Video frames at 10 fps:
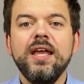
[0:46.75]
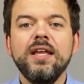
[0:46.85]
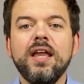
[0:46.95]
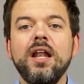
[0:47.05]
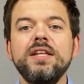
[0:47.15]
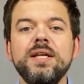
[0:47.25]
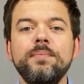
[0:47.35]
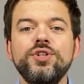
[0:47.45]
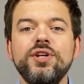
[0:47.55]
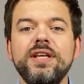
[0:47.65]
Colour
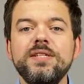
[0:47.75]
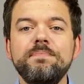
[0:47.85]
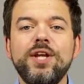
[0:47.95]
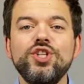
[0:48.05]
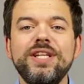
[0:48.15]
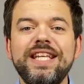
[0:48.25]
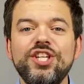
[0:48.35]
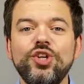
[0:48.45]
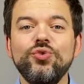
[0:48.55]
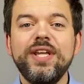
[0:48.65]
temperature is measured in
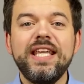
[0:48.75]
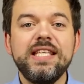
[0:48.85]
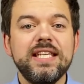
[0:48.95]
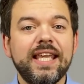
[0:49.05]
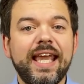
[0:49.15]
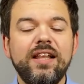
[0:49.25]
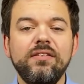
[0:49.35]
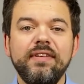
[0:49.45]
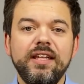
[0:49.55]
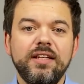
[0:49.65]
degrees
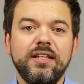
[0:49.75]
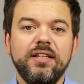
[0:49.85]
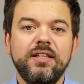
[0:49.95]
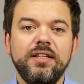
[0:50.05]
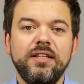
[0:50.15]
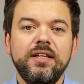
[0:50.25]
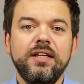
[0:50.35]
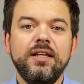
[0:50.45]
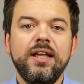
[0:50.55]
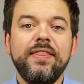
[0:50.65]
Kelvin.
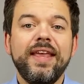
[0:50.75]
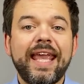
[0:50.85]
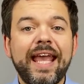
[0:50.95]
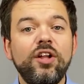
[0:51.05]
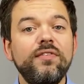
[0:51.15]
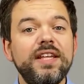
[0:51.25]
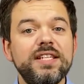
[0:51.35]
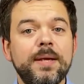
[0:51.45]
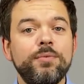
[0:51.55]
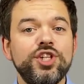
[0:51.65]
The Kelvin
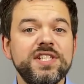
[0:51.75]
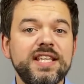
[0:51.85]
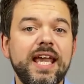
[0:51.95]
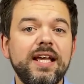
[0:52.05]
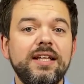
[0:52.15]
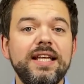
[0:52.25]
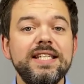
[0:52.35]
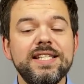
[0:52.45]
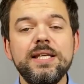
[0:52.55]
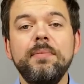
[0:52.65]
temperature scale is
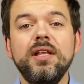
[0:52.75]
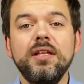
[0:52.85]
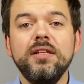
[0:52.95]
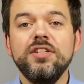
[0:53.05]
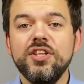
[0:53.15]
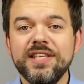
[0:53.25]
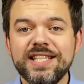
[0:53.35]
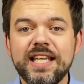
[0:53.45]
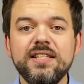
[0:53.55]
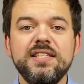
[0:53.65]
similar to the
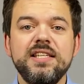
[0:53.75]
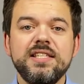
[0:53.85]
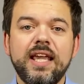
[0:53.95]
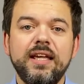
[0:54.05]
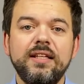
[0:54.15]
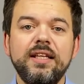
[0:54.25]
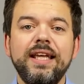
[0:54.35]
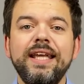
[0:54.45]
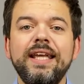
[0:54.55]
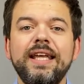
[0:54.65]
Celsius scale,
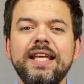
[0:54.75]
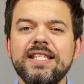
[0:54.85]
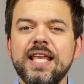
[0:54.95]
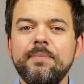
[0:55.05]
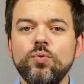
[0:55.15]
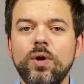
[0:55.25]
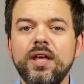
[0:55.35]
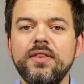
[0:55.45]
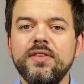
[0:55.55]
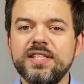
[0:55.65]
except
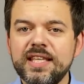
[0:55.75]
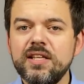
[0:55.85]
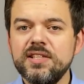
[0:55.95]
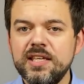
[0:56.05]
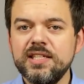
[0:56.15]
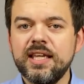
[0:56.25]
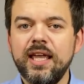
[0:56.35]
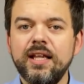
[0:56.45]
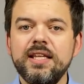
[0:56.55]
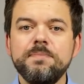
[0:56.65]
where the Celsius
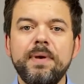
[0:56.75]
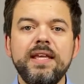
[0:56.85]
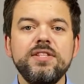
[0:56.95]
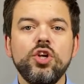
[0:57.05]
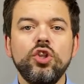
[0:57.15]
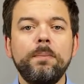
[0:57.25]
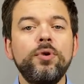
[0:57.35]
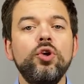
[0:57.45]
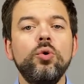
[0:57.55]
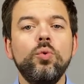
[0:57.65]
scale is based on the
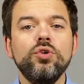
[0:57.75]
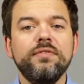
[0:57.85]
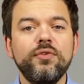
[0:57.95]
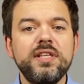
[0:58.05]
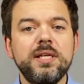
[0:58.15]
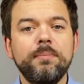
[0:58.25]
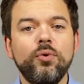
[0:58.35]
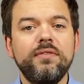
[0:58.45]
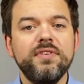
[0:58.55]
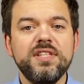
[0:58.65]
pure water freezing
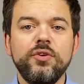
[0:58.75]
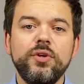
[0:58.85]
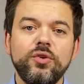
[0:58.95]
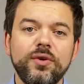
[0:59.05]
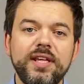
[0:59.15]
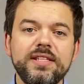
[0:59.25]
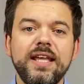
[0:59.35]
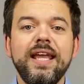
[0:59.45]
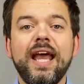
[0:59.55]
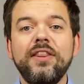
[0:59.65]
point for 0 degrees
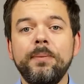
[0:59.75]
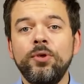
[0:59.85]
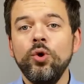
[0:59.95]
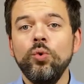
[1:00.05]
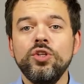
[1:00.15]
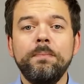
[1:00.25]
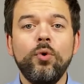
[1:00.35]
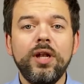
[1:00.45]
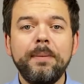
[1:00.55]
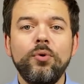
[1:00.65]
and the pure water
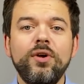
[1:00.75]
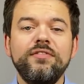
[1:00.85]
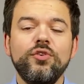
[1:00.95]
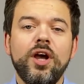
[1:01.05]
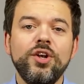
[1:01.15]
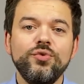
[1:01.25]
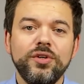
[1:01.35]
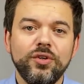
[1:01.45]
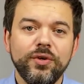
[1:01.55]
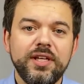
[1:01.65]
boiling point for 100
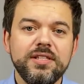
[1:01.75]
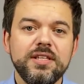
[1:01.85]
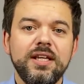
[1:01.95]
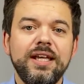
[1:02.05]
degrees,